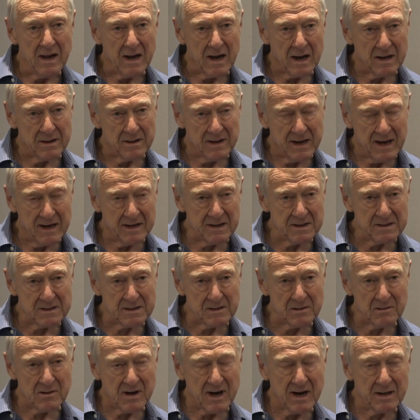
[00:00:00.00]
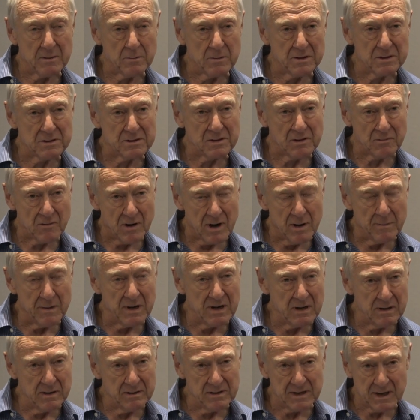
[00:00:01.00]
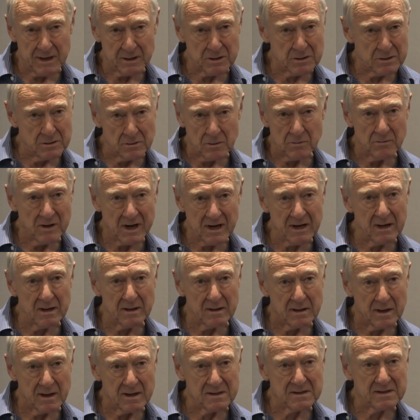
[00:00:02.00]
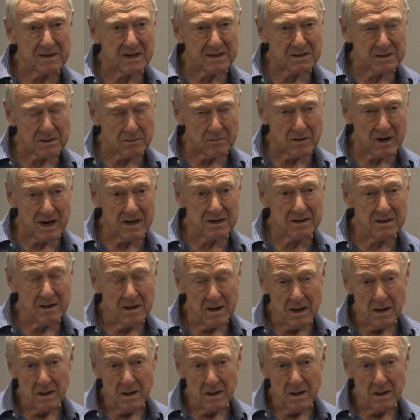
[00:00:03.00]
And that is the right which the Roman Dutch law recognized as a right